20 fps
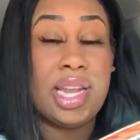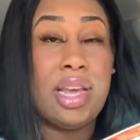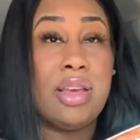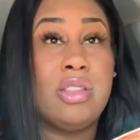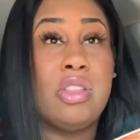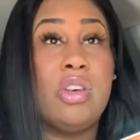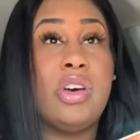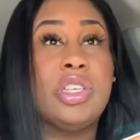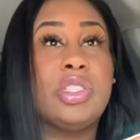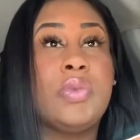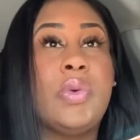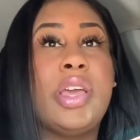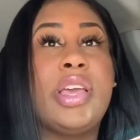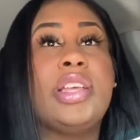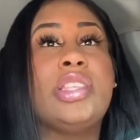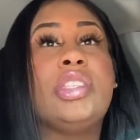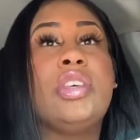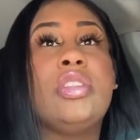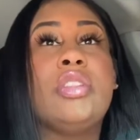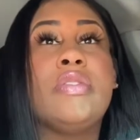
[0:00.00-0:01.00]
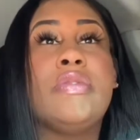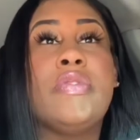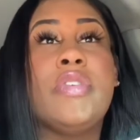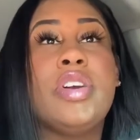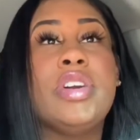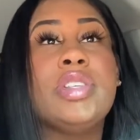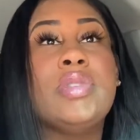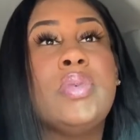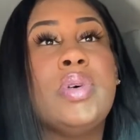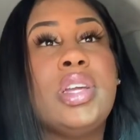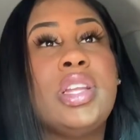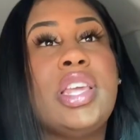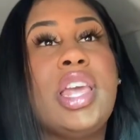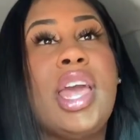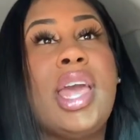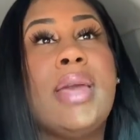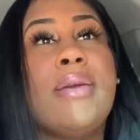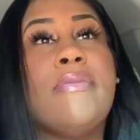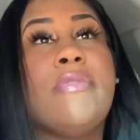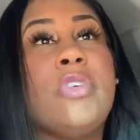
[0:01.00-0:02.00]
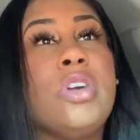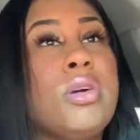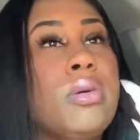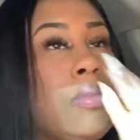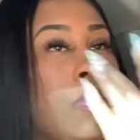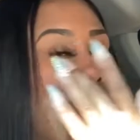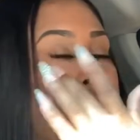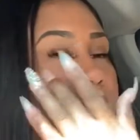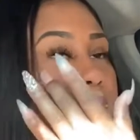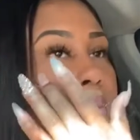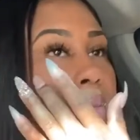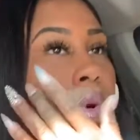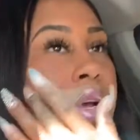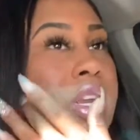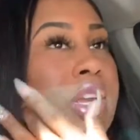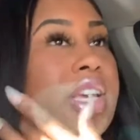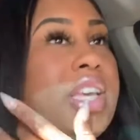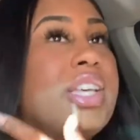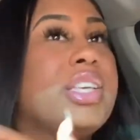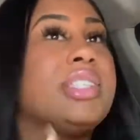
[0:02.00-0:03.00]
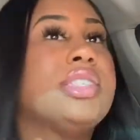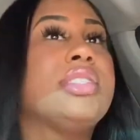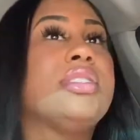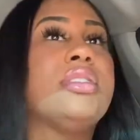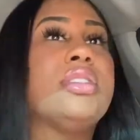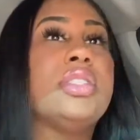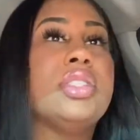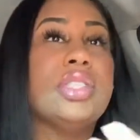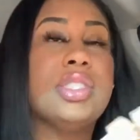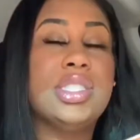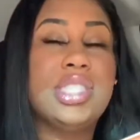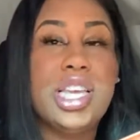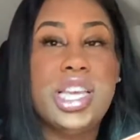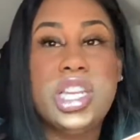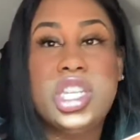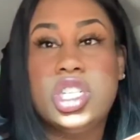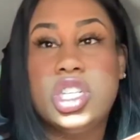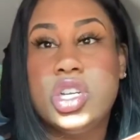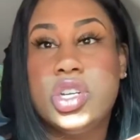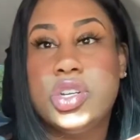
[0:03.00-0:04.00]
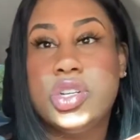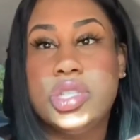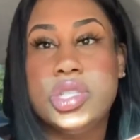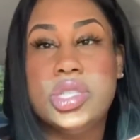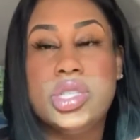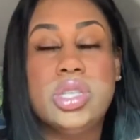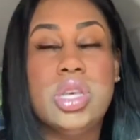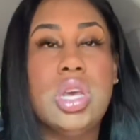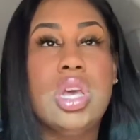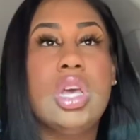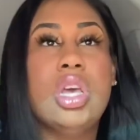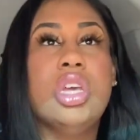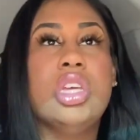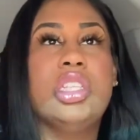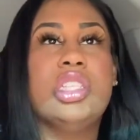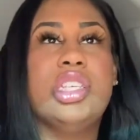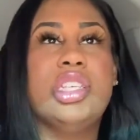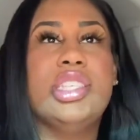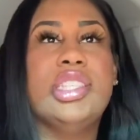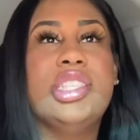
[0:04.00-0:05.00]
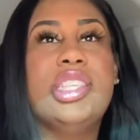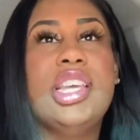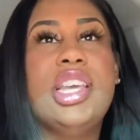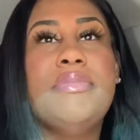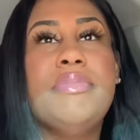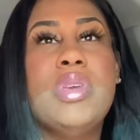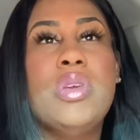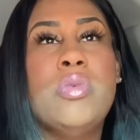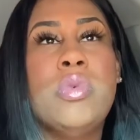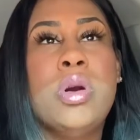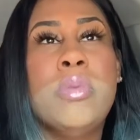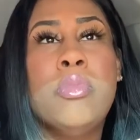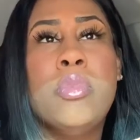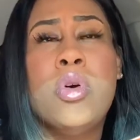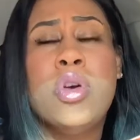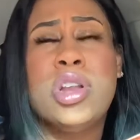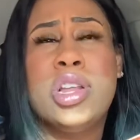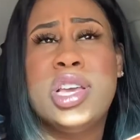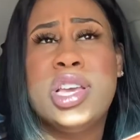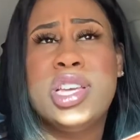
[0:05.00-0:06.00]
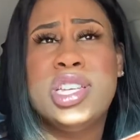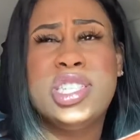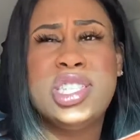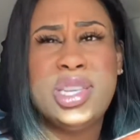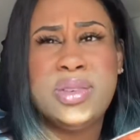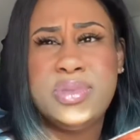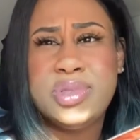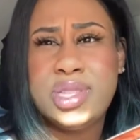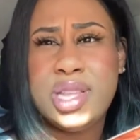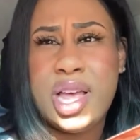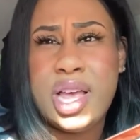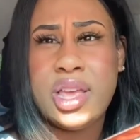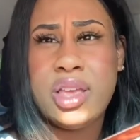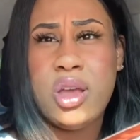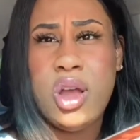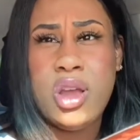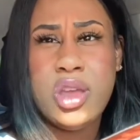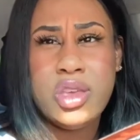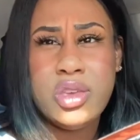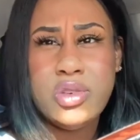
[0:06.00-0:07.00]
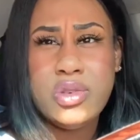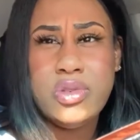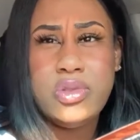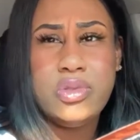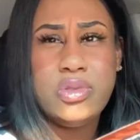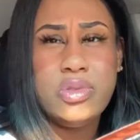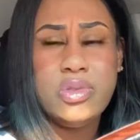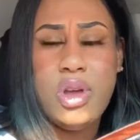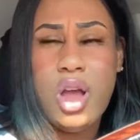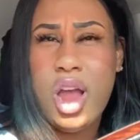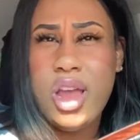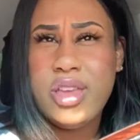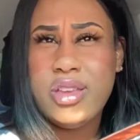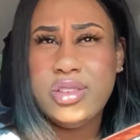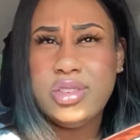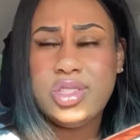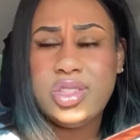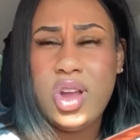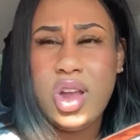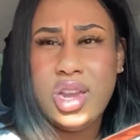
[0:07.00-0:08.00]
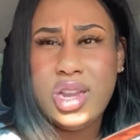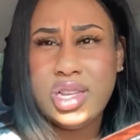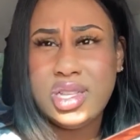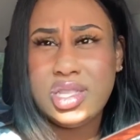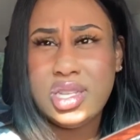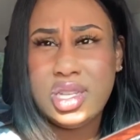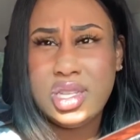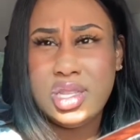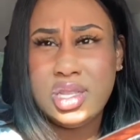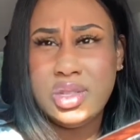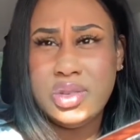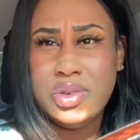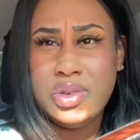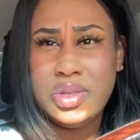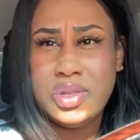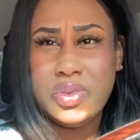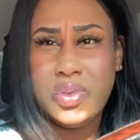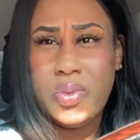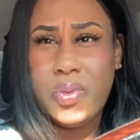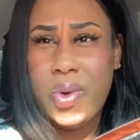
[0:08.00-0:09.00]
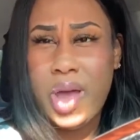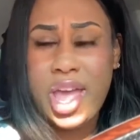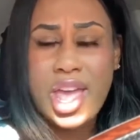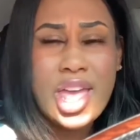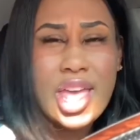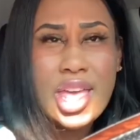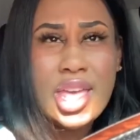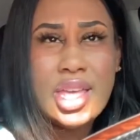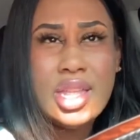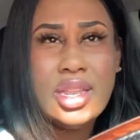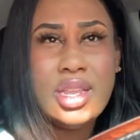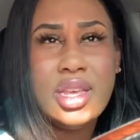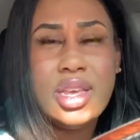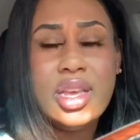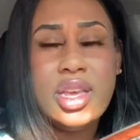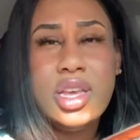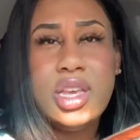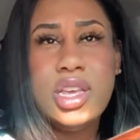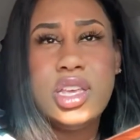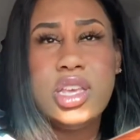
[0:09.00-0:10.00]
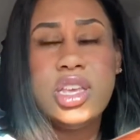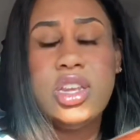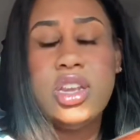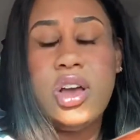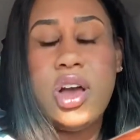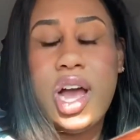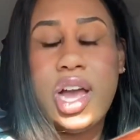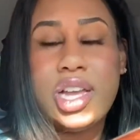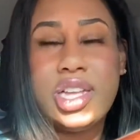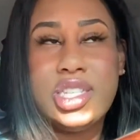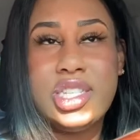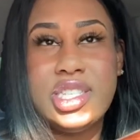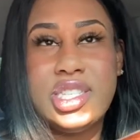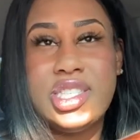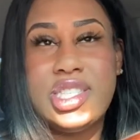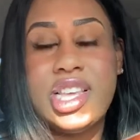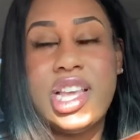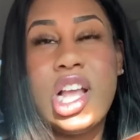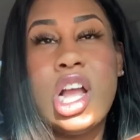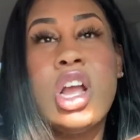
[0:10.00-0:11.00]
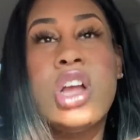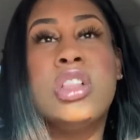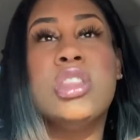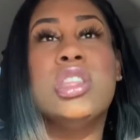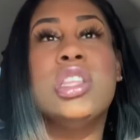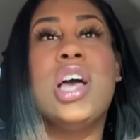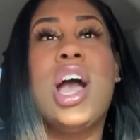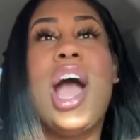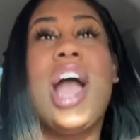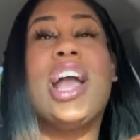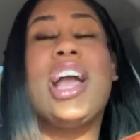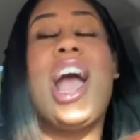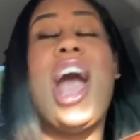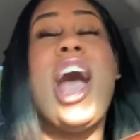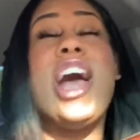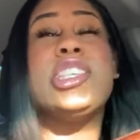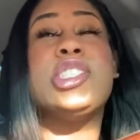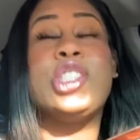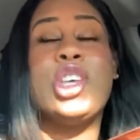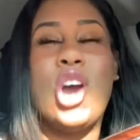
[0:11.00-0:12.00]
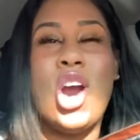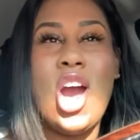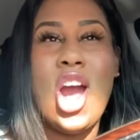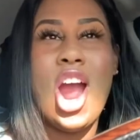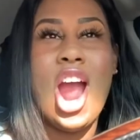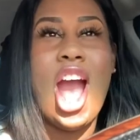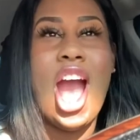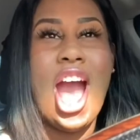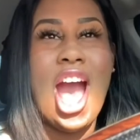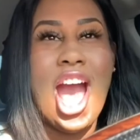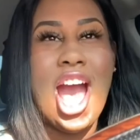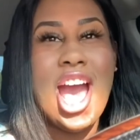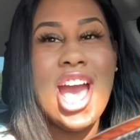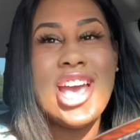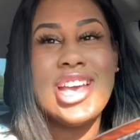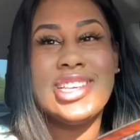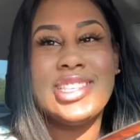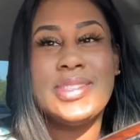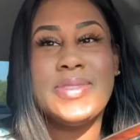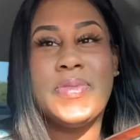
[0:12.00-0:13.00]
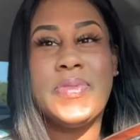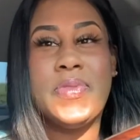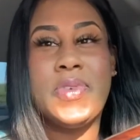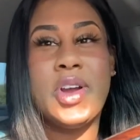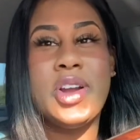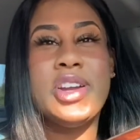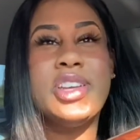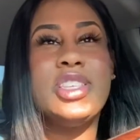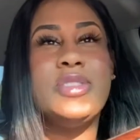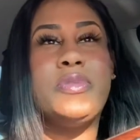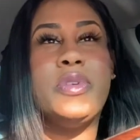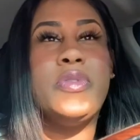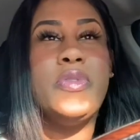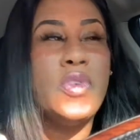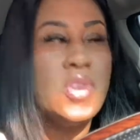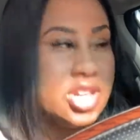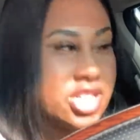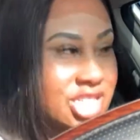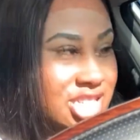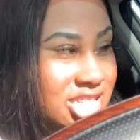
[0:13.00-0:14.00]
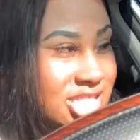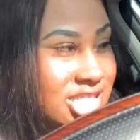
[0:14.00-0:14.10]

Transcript: I lost weight. So the first one came from one of his teachers. She'd seen me one morning and she was like, are you starting to lose weight? I could just see her. I saw her eyes first before she